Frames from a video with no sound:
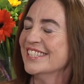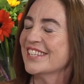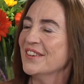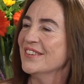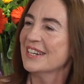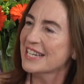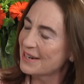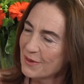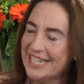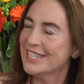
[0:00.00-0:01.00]
So,
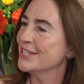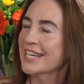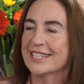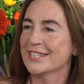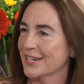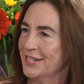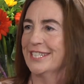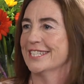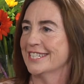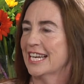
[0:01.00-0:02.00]
where did you get
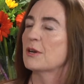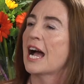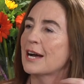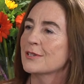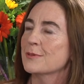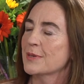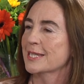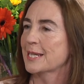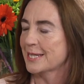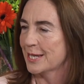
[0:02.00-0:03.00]
started? Like, how does a
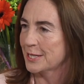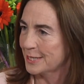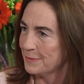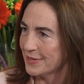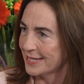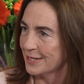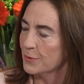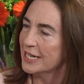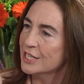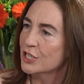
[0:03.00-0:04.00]
person get started in business?
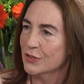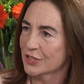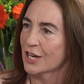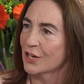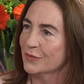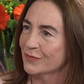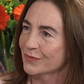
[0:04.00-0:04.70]
Where did you start?